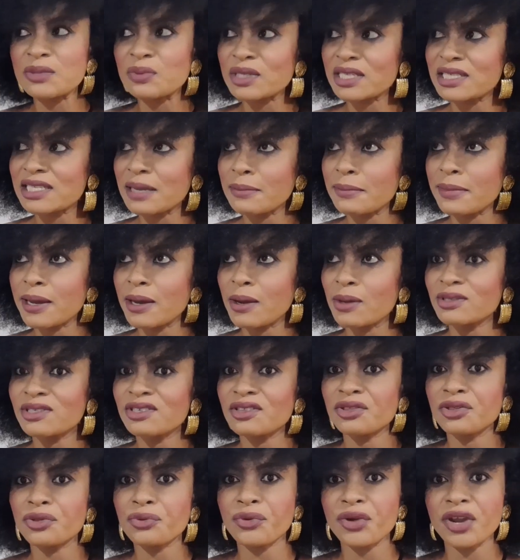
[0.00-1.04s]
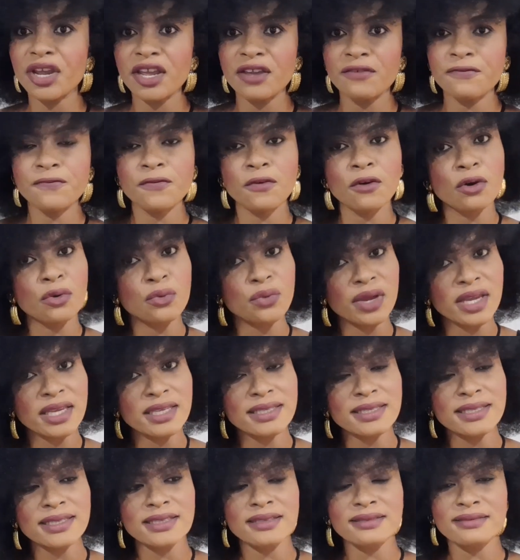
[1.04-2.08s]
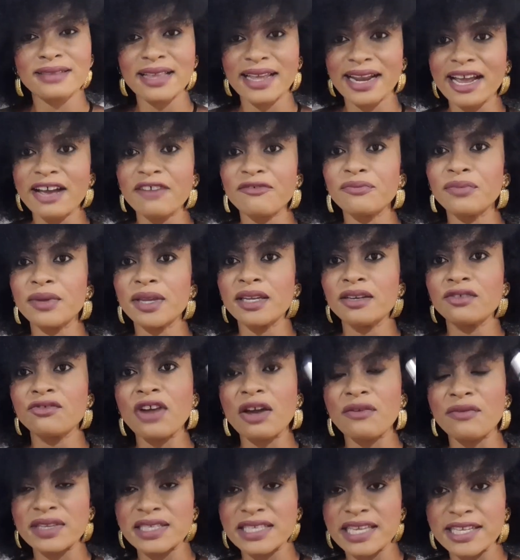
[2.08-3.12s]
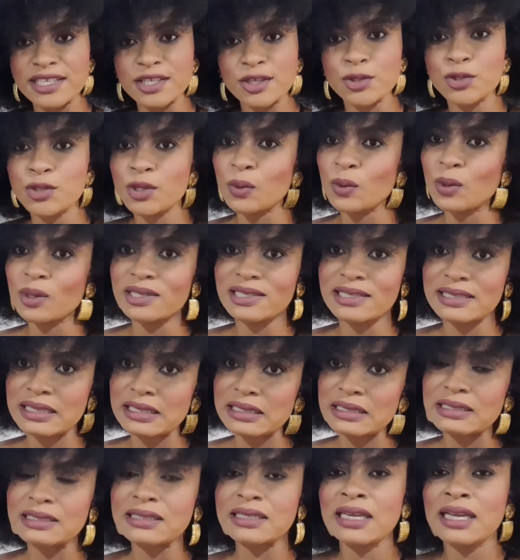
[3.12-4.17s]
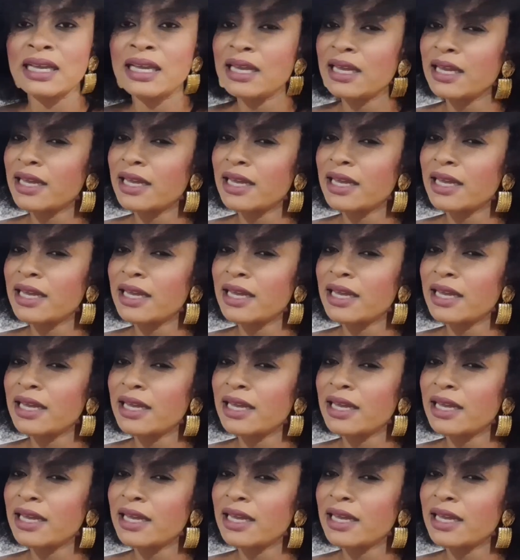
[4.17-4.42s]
which is about 3-4 weeks that I've been gravitating towards this,